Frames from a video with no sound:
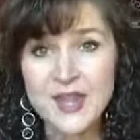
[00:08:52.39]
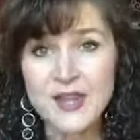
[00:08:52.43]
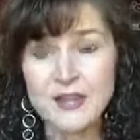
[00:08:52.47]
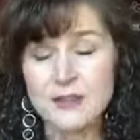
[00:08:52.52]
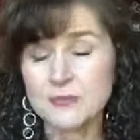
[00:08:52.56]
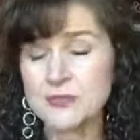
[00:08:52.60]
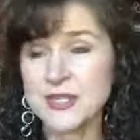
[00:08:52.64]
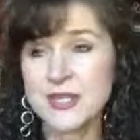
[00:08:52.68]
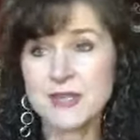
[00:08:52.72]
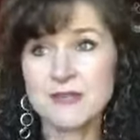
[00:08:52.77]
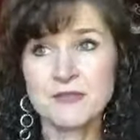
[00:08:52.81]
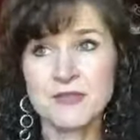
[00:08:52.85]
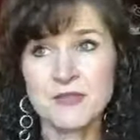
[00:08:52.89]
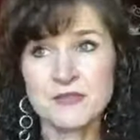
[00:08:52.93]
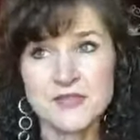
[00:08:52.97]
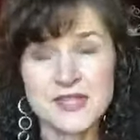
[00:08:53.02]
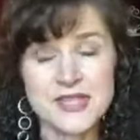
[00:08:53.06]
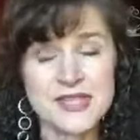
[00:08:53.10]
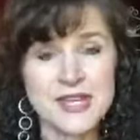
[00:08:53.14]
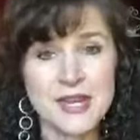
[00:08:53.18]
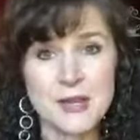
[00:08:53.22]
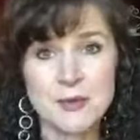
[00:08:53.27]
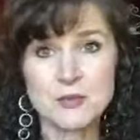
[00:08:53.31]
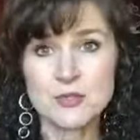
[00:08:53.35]
Uh, it was like
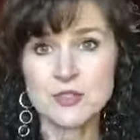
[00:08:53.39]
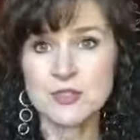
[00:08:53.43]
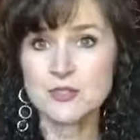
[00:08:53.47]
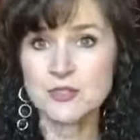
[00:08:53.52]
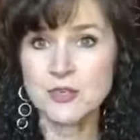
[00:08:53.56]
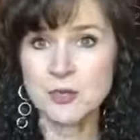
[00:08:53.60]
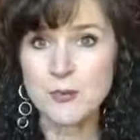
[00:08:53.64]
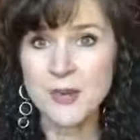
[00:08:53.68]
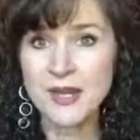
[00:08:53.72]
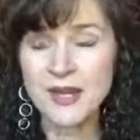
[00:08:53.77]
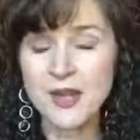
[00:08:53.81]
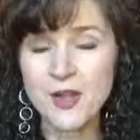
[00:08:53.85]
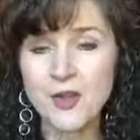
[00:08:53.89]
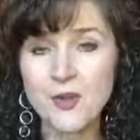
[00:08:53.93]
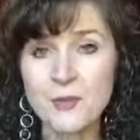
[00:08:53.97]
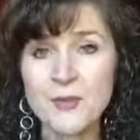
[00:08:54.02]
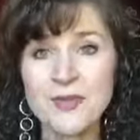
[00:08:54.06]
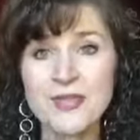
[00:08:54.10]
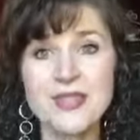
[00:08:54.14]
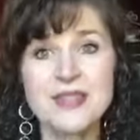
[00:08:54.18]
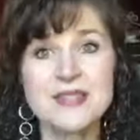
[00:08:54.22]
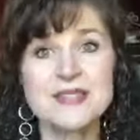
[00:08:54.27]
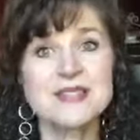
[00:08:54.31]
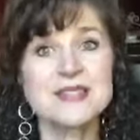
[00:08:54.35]
15 hours, drove back home.
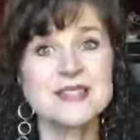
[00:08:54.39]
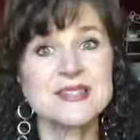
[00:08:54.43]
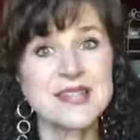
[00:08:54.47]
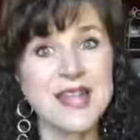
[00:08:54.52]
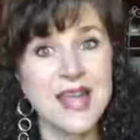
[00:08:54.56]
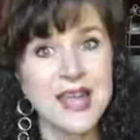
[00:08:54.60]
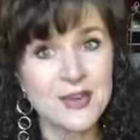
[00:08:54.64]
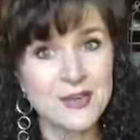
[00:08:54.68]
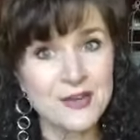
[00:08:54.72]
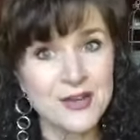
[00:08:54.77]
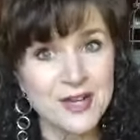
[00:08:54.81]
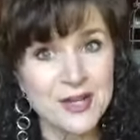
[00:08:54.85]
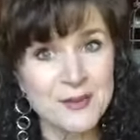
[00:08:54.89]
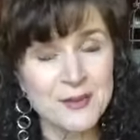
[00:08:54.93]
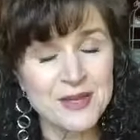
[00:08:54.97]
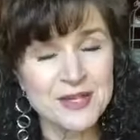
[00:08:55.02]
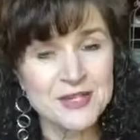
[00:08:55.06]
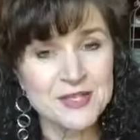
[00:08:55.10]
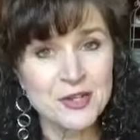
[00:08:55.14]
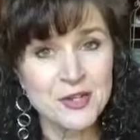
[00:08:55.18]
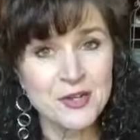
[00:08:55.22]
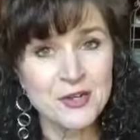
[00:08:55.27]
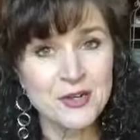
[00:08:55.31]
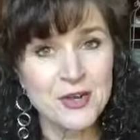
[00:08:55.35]
And then Saturday,
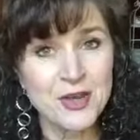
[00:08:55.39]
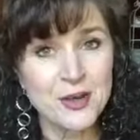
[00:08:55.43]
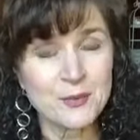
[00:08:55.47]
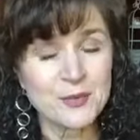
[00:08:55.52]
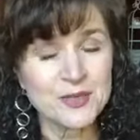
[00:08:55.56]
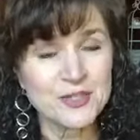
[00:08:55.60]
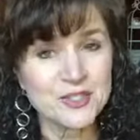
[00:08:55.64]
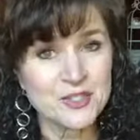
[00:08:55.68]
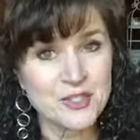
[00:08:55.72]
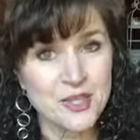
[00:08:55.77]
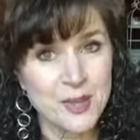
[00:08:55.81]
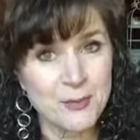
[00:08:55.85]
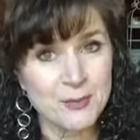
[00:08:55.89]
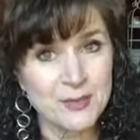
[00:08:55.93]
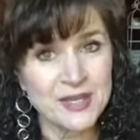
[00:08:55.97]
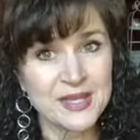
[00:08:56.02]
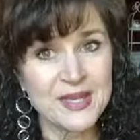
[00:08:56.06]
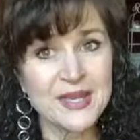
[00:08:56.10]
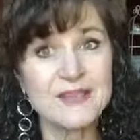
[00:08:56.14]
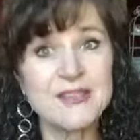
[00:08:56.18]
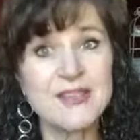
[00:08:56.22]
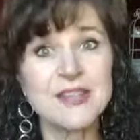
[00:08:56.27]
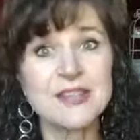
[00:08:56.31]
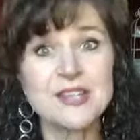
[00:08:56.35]
my daughter and I went
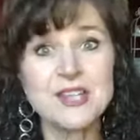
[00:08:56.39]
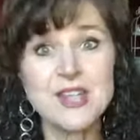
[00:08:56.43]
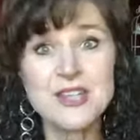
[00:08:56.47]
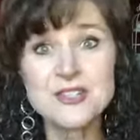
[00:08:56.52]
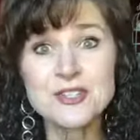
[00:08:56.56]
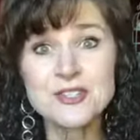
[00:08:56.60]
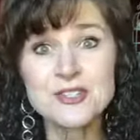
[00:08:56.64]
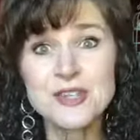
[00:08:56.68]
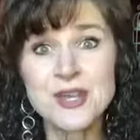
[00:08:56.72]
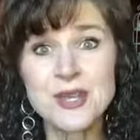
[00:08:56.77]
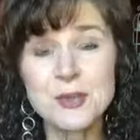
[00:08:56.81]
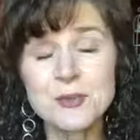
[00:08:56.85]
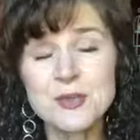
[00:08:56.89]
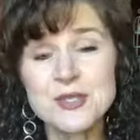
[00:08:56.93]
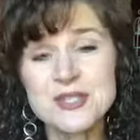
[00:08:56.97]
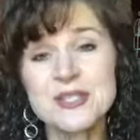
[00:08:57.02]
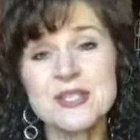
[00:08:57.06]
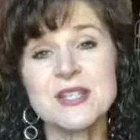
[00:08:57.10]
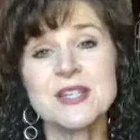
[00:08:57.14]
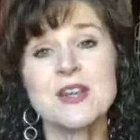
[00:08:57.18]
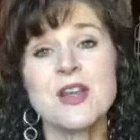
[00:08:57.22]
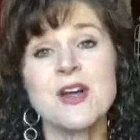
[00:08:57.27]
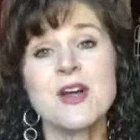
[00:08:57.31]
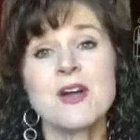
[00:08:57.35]
shopping. And then yesterday, we
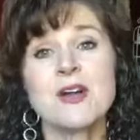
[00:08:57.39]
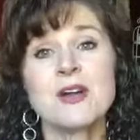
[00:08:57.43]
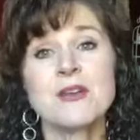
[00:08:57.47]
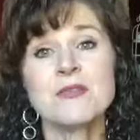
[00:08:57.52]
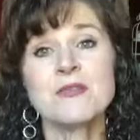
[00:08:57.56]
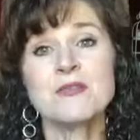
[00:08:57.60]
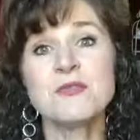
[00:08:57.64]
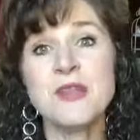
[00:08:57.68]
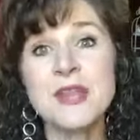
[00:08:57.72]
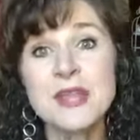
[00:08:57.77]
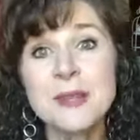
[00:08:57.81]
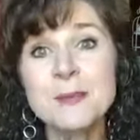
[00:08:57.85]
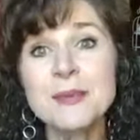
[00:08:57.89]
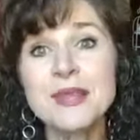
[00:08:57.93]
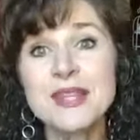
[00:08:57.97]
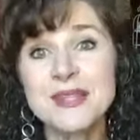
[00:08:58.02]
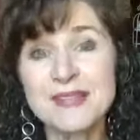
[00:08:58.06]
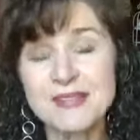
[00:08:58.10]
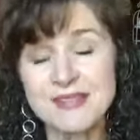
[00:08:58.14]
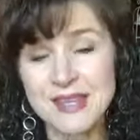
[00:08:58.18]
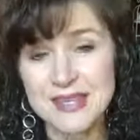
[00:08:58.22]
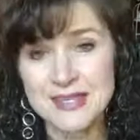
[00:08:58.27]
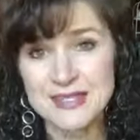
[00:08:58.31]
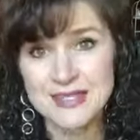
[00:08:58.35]
did our
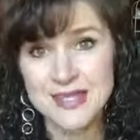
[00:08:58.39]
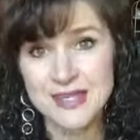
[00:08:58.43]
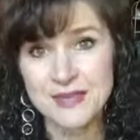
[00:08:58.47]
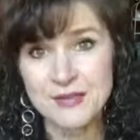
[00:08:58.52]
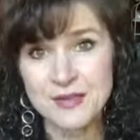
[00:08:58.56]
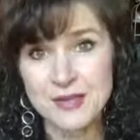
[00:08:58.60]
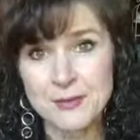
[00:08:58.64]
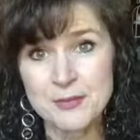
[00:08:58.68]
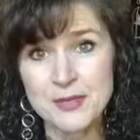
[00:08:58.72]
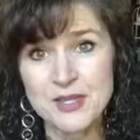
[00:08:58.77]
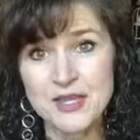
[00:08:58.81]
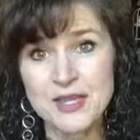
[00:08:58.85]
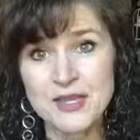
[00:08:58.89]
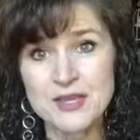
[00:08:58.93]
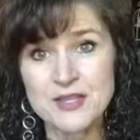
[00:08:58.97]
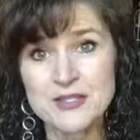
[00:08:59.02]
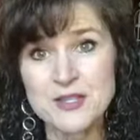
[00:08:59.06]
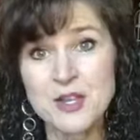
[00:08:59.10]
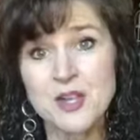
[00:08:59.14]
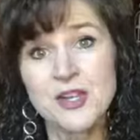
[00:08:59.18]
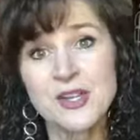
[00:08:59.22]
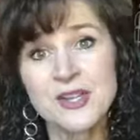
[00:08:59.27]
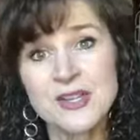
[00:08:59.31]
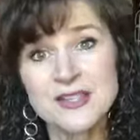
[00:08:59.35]
family Thanksgiving
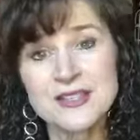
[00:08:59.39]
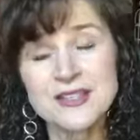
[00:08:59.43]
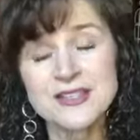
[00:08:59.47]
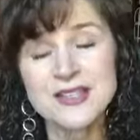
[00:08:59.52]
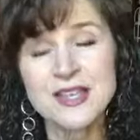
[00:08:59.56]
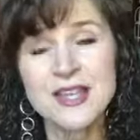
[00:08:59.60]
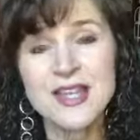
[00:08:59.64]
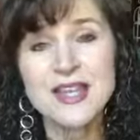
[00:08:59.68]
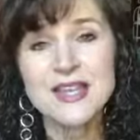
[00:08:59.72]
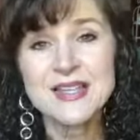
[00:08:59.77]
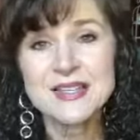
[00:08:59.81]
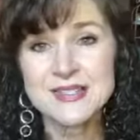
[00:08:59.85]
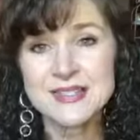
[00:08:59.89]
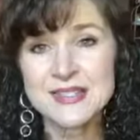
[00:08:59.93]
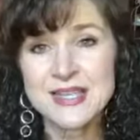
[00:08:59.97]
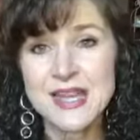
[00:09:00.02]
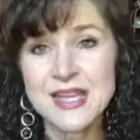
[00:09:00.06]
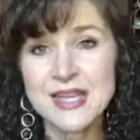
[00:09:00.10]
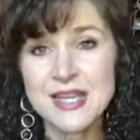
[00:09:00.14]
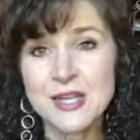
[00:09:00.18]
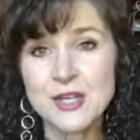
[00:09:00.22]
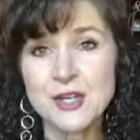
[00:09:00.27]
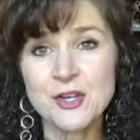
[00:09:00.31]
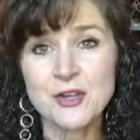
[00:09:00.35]
because our kids
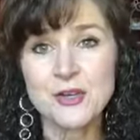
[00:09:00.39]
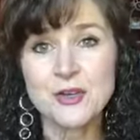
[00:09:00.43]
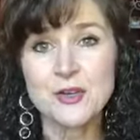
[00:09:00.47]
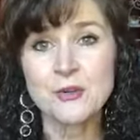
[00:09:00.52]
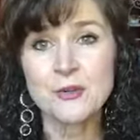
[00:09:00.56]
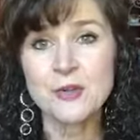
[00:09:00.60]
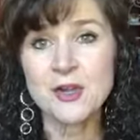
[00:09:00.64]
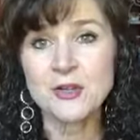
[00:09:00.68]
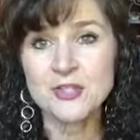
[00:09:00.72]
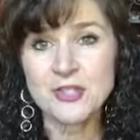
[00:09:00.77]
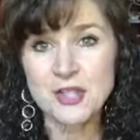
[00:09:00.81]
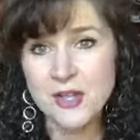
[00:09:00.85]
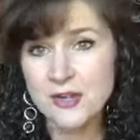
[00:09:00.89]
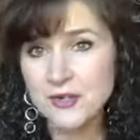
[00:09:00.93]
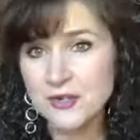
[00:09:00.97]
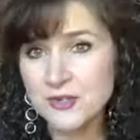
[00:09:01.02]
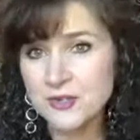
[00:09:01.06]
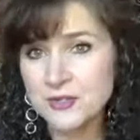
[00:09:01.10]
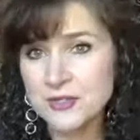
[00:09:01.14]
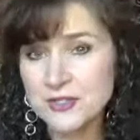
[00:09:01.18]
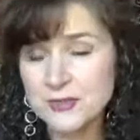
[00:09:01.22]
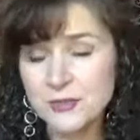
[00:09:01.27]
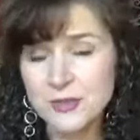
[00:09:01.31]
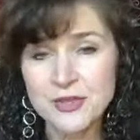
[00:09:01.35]
stay here, our
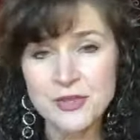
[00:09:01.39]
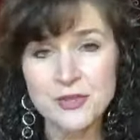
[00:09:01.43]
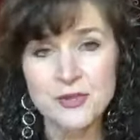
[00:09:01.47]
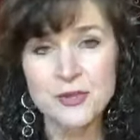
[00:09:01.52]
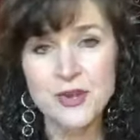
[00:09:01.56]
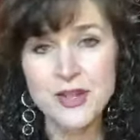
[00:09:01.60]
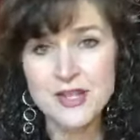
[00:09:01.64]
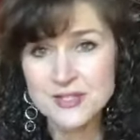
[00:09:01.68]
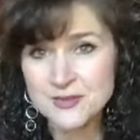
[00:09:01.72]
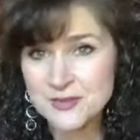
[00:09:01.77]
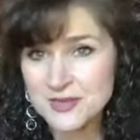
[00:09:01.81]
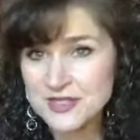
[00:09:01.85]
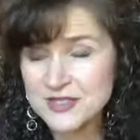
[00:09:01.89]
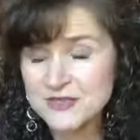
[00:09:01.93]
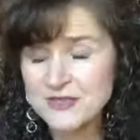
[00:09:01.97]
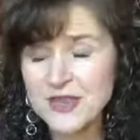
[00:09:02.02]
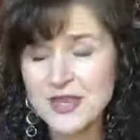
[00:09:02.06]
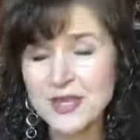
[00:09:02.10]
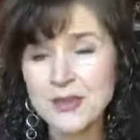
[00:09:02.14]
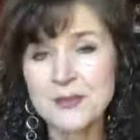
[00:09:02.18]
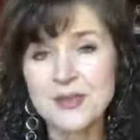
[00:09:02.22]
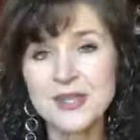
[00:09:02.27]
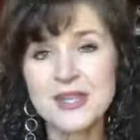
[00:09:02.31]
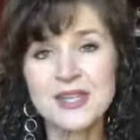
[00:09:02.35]
daughter's with her husband's
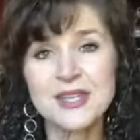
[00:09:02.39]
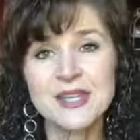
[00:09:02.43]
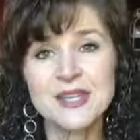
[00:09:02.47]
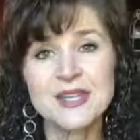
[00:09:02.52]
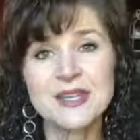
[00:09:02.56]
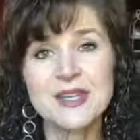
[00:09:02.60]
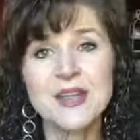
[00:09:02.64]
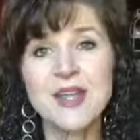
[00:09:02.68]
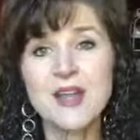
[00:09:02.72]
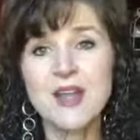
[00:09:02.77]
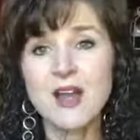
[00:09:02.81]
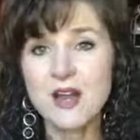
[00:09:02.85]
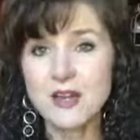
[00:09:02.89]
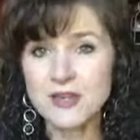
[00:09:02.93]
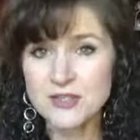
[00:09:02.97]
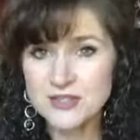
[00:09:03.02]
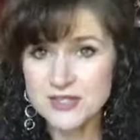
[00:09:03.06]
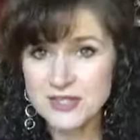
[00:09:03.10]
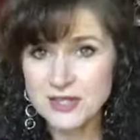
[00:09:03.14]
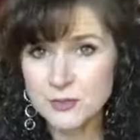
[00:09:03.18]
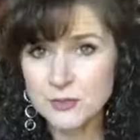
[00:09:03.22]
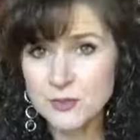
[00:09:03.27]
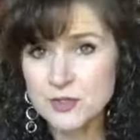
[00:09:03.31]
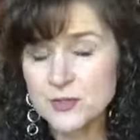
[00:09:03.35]
family, and our
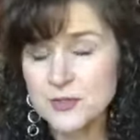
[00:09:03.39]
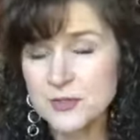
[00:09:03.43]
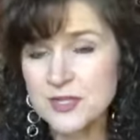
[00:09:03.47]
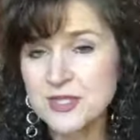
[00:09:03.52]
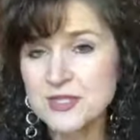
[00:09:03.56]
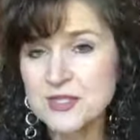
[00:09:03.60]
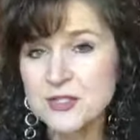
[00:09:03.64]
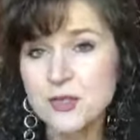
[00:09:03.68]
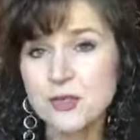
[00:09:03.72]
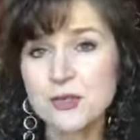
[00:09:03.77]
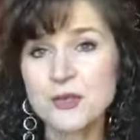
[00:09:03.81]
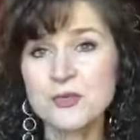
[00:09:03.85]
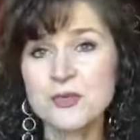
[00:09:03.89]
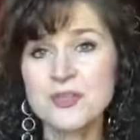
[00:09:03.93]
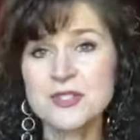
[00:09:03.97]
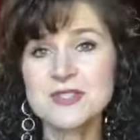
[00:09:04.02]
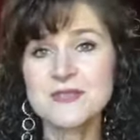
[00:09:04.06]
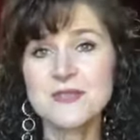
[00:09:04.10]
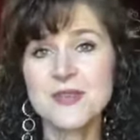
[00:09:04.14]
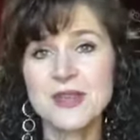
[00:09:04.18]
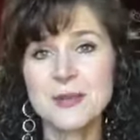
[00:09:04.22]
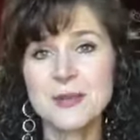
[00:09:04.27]
son was with his girlfriend's